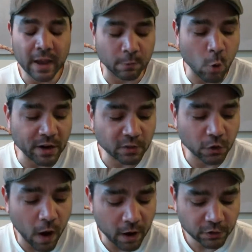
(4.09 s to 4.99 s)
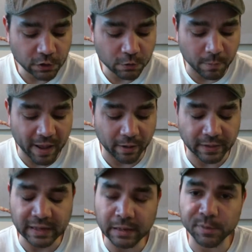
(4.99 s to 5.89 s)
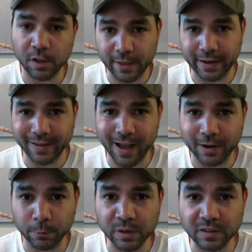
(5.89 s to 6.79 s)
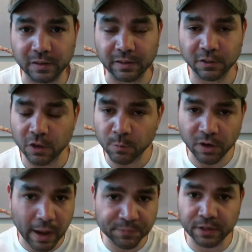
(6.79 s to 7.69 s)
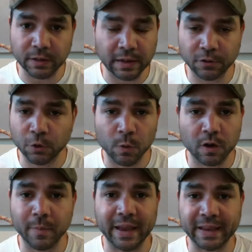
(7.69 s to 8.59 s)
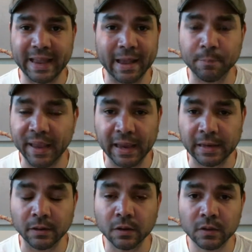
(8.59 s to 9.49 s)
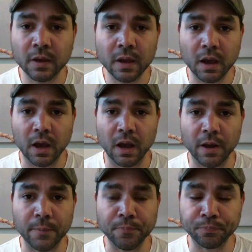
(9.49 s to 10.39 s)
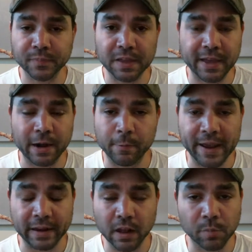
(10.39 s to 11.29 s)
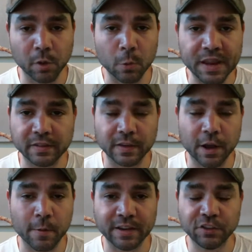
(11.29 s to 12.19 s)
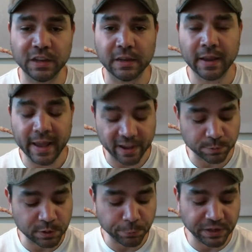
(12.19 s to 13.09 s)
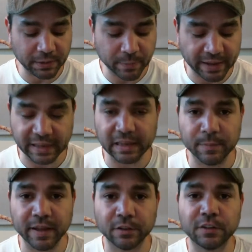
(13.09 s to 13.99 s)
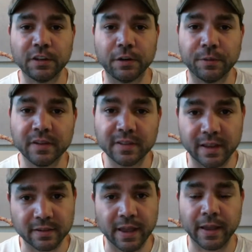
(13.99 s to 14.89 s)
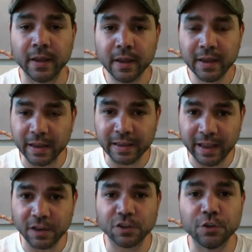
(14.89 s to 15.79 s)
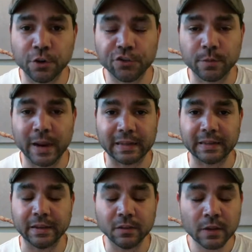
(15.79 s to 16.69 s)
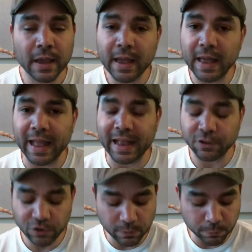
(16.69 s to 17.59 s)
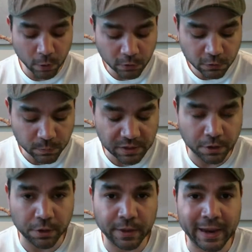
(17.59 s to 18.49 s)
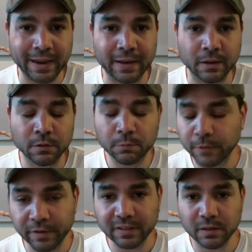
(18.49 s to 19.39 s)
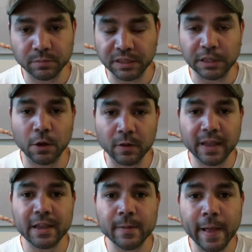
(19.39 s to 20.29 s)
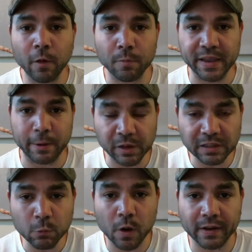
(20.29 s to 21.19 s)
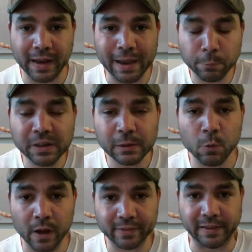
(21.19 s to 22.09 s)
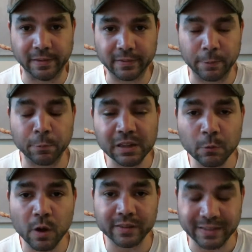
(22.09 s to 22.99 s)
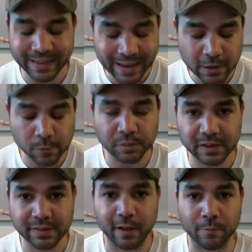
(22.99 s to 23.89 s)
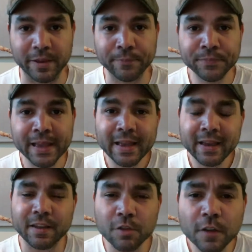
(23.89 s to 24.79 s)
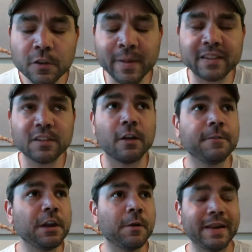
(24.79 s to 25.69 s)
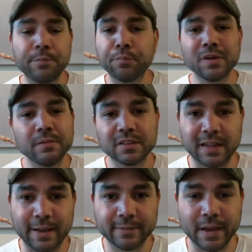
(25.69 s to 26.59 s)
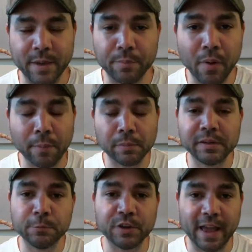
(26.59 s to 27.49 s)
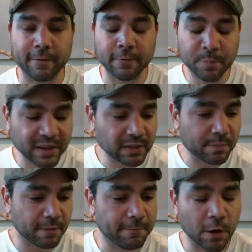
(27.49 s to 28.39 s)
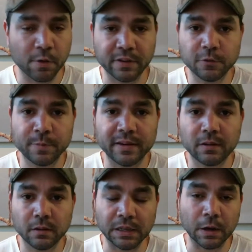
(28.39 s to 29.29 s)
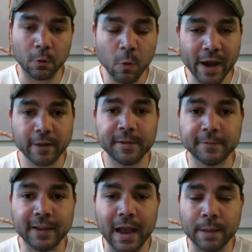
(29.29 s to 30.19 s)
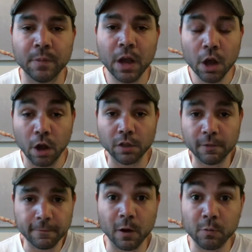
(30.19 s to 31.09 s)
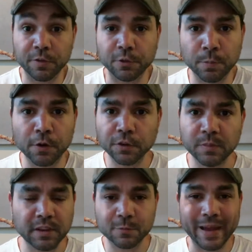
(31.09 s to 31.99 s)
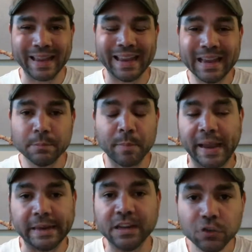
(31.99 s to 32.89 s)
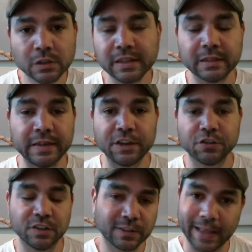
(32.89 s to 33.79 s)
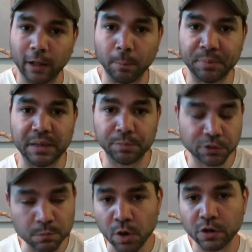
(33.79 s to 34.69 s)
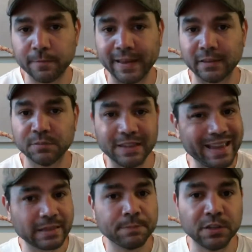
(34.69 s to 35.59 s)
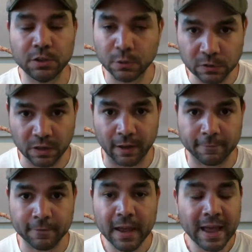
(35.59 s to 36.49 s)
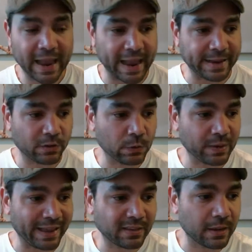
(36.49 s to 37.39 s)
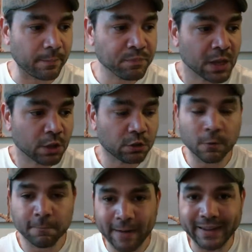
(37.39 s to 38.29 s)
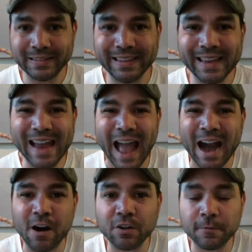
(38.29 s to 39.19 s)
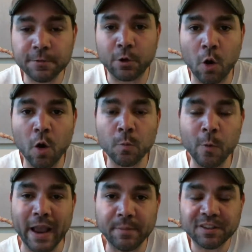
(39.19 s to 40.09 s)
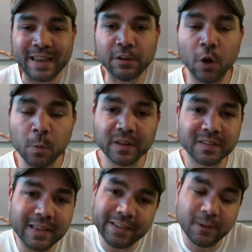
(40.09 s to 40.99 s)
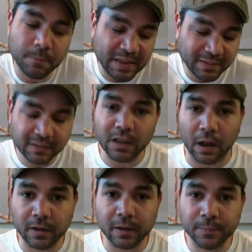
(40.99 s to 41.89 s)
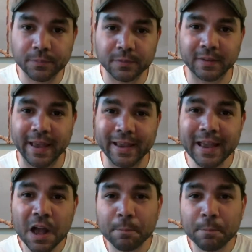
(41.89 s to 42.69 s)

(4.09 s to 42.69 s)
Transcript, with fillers: I wanted to talk to you about an email that I got recently. Someone opted into one of my campaigns um, that I ran a couple of weeks ago, and she has been reading my email series as I engage and nurture my leads and she wrote to me the other day very simply you know can you help me i really want it i really want this i really want this can you please help me and i thought to myself you know in a previous lifetime i probably would have picked up the phone and spent you know quite a bit of time on the phone with this person because my my initial inclination is to help people to motivate them to get them to do stuff and to get them to finally get out of their own way because i know what it's like to be stuck okay?